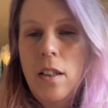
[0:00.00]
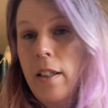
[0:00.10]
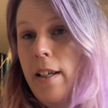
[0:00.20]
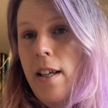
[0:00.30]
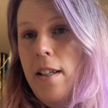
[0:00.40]

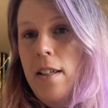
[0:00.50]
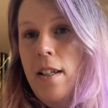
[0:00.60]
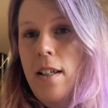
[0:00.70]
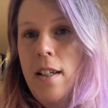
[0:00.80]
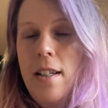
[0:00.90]
And
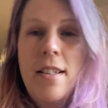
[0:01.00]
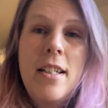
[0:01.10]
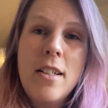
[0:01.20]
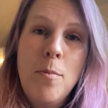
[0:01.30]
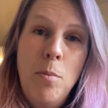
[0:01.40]
it's knit
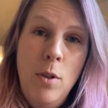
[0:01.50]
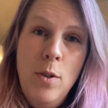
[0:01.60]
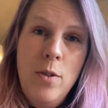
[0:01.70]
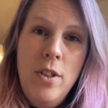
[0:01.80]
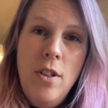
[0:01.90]
in a
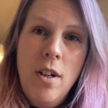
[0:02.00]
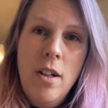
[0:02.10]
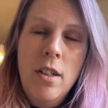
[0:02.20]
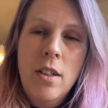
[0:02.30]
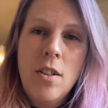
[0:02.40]
blown yarn